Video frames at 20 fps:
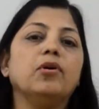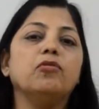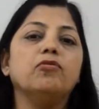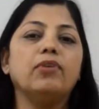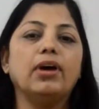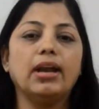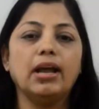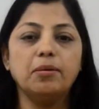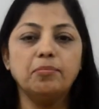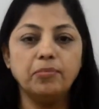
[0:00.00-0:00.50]

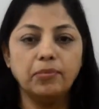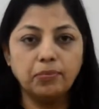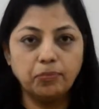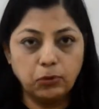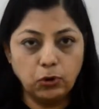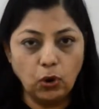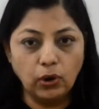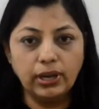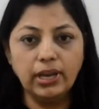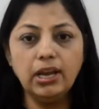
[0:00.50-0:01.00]
When I'm
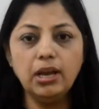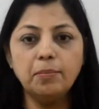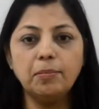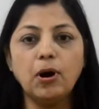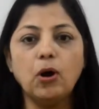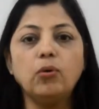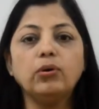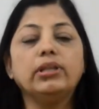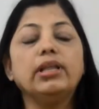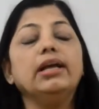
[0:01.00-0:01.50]
talking
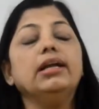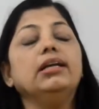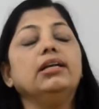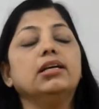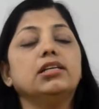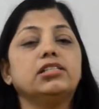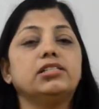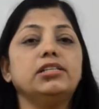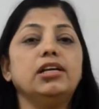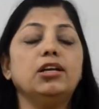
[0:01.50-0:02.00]
about the
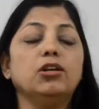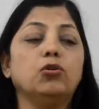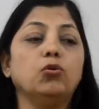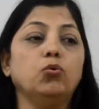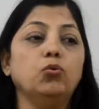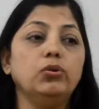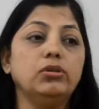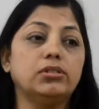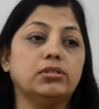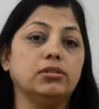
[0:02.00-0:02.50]
industrial
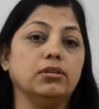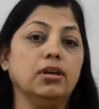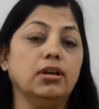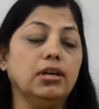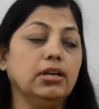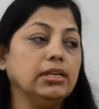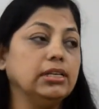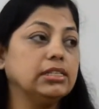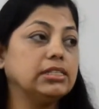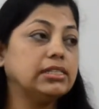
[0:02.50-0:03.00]
goods,
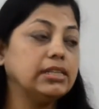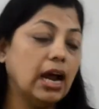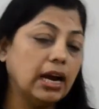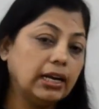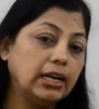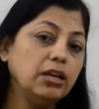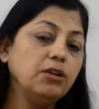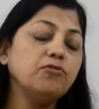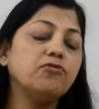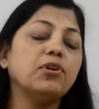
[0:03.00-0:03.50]

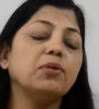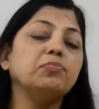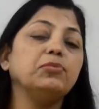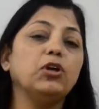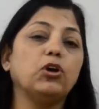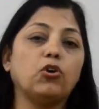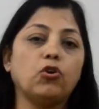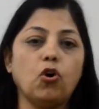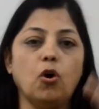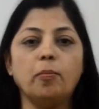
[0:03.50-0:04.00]
starting from
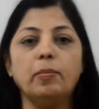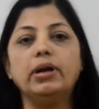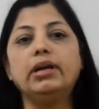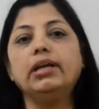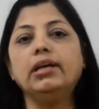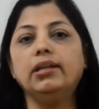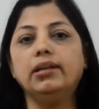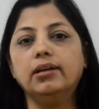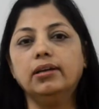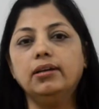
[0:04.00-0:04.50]
the raw
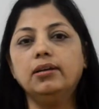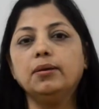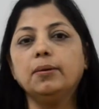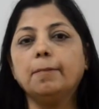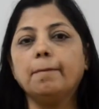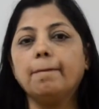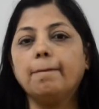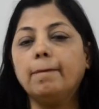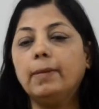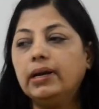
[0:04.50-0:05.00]
material
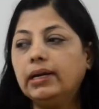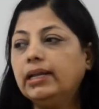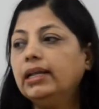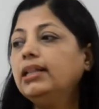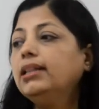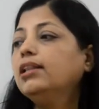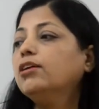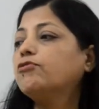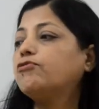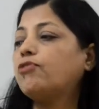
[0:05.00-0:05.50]

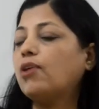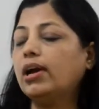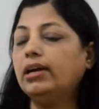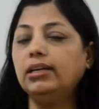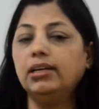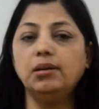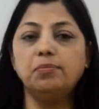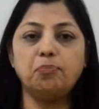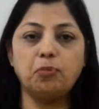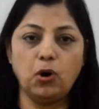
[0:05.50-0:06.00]
till the
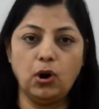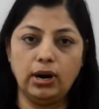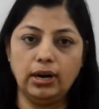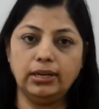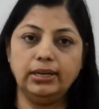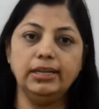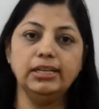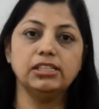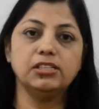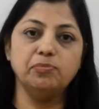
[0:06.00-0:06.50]
final
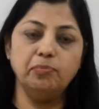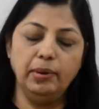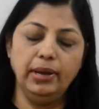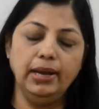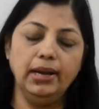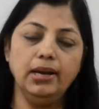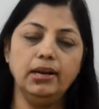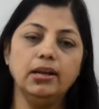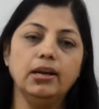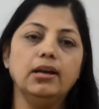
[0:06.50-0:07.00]
product is
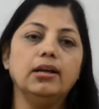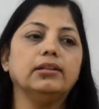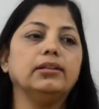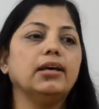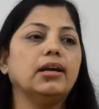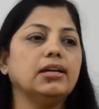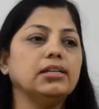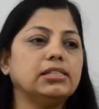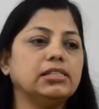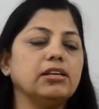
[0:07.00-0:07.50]
made,
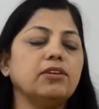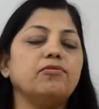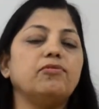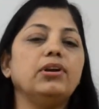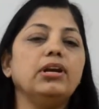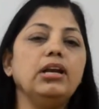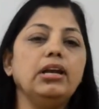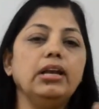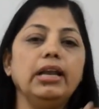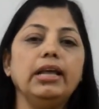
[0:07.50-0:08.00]
there are
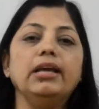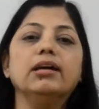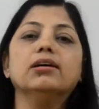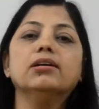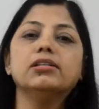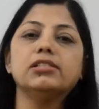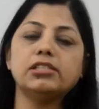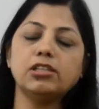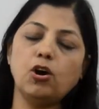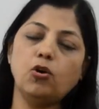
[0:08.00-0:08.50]
several
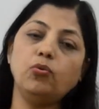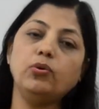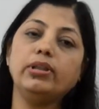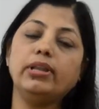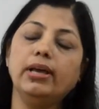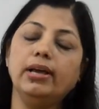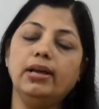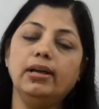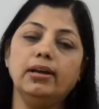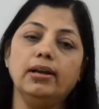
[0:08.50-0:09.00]
layers out
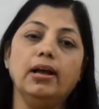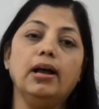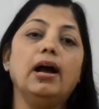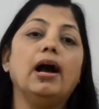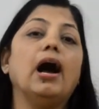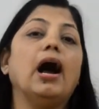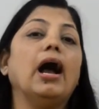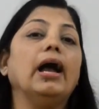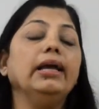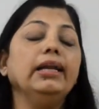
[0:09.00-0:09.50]
there.
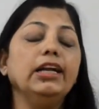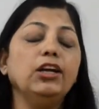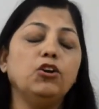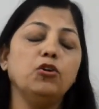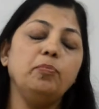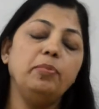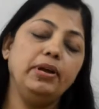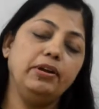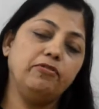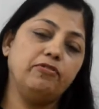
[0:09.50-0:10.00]
I need
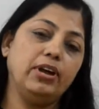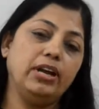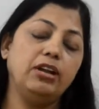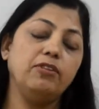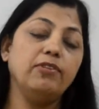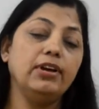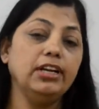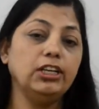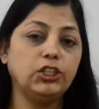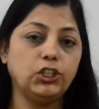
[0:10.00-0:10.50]
to be very,
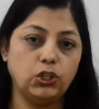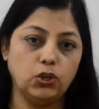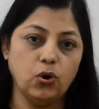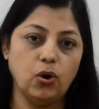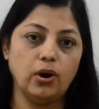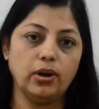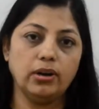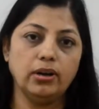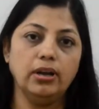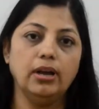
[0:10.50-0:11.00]
very
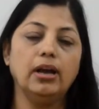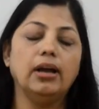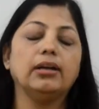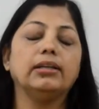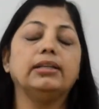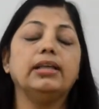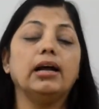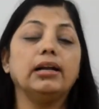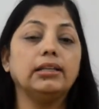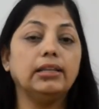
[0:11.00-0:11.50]
sure
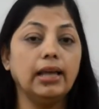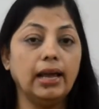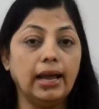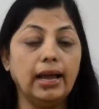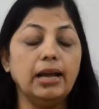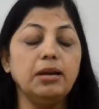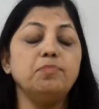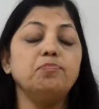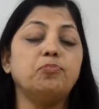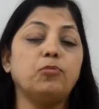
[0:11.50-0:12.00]
that the
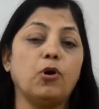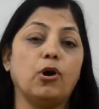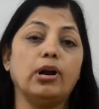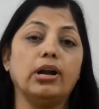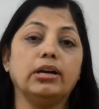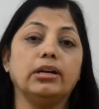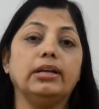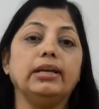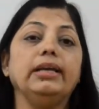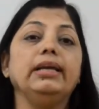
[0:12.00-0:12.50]
end
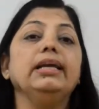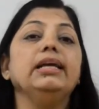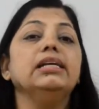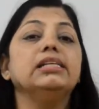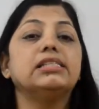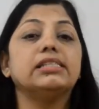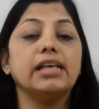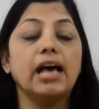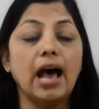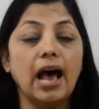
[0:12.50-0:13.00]
product
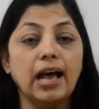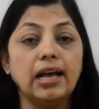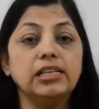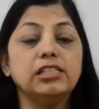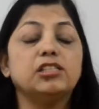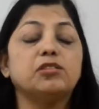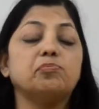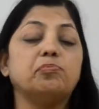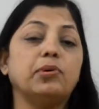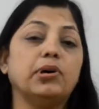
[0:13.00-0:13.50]
is
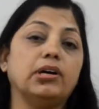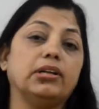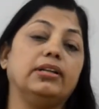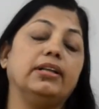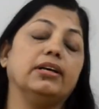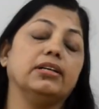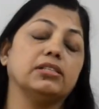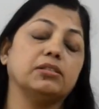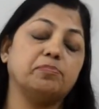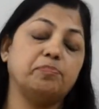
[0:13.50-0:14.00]
as per
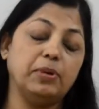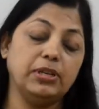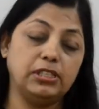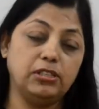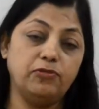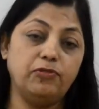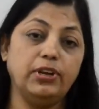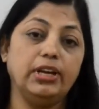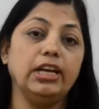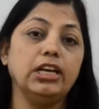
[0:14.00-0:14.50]
the
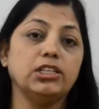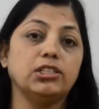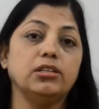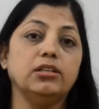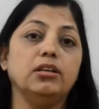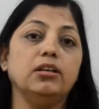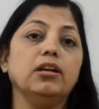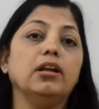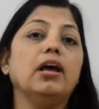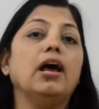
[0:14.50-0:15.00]

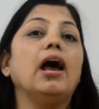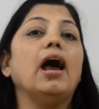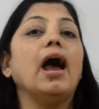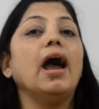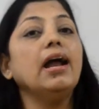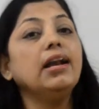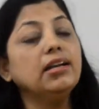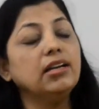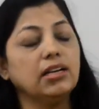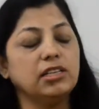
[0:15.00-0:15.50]
specification
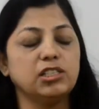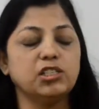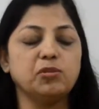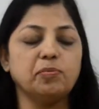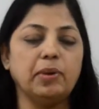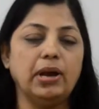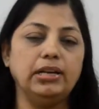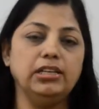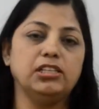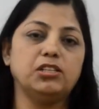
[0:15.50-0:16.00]
and
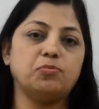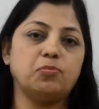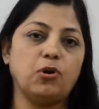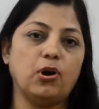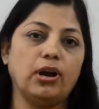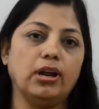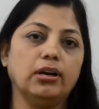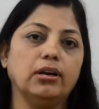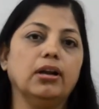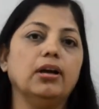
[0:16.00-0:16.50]
customized
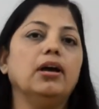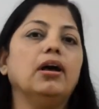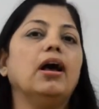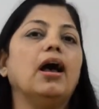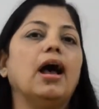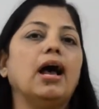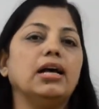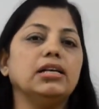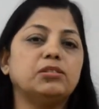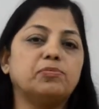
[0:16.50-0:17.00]
product
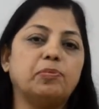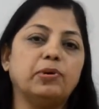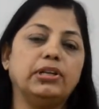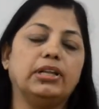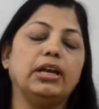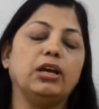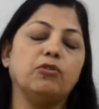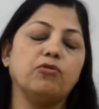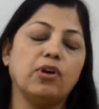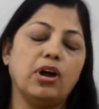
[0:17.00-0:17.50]
as per
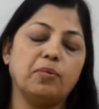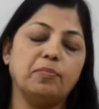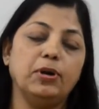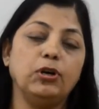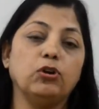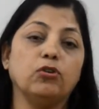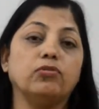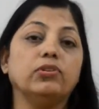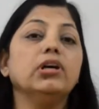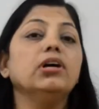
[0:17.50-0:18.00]
the
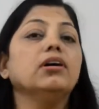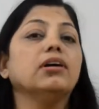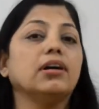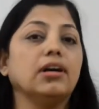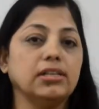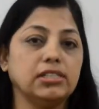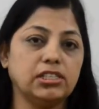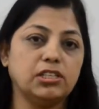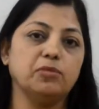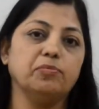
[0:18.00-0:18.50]
requirement of the
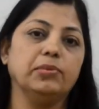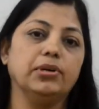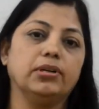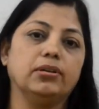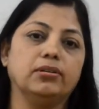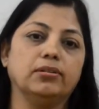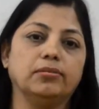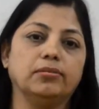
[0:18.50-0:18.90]
customer.